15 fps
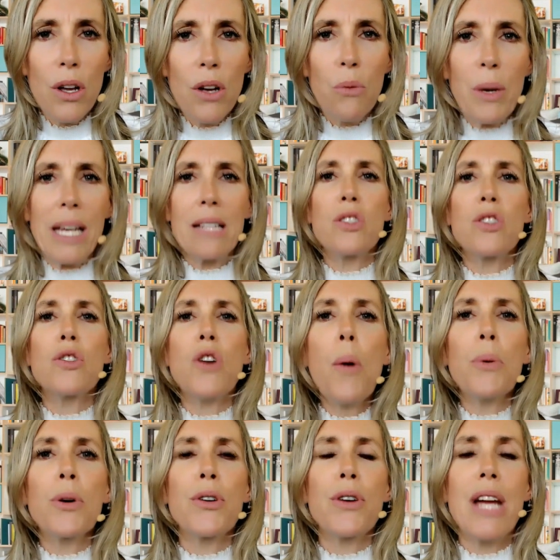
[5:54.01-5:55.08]
we can
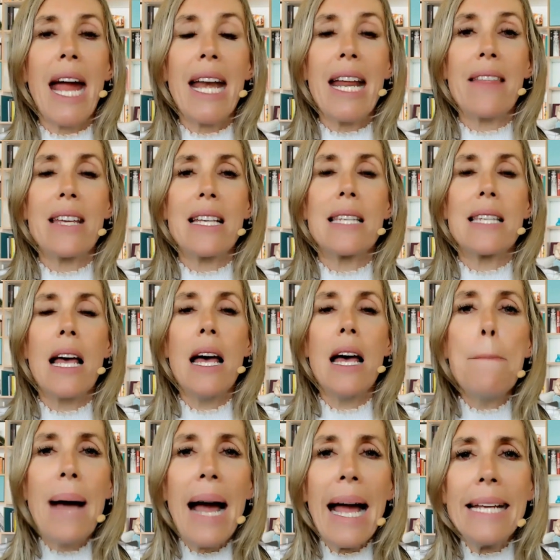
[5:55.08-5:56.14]
stop creating these
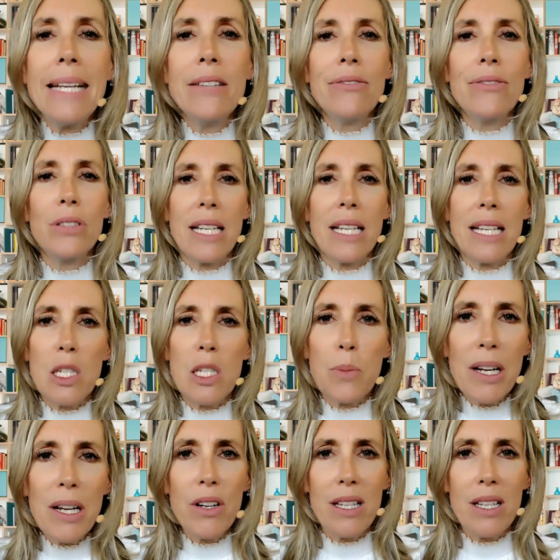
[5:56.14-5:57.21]
painful
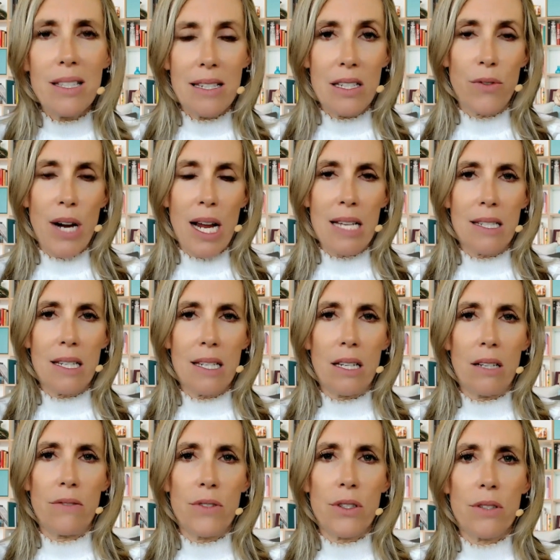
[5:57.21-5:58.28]
experiences for
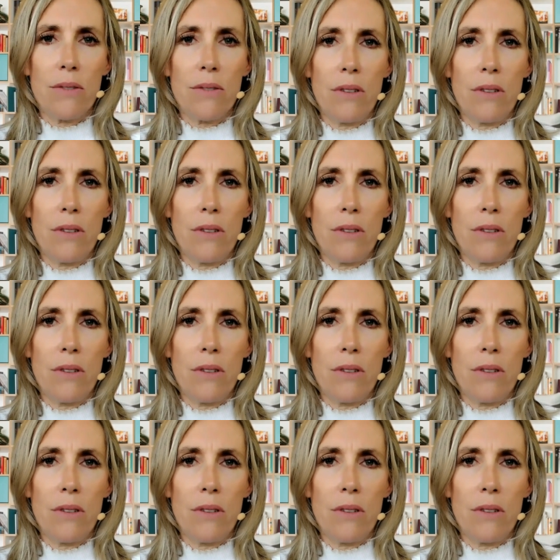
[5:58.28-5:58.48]
ourselves